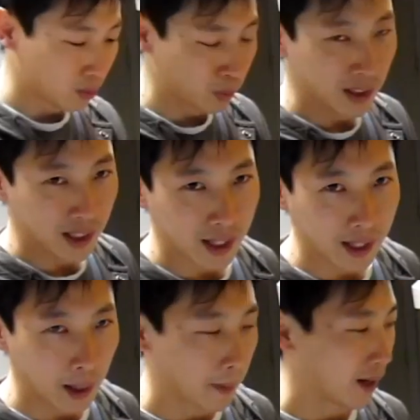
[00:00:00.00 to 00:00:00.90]
really
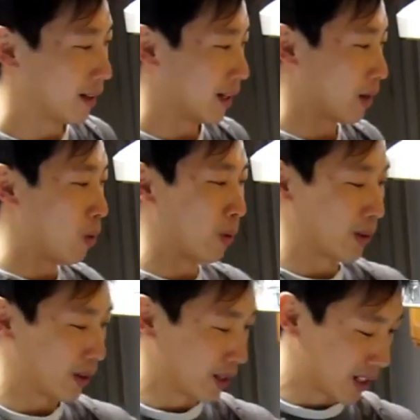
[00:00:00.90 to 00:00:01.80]
like about a
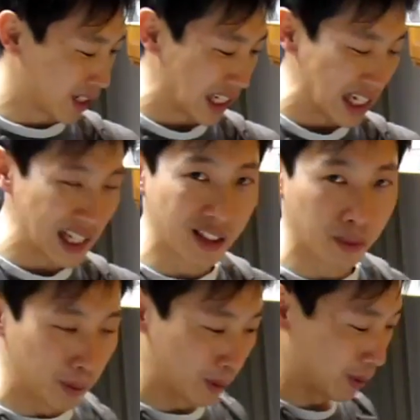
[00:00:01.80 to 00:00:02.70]
quarter
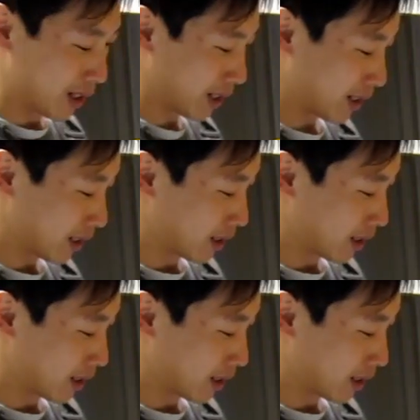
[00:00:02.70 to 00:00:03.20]
teaspoon here.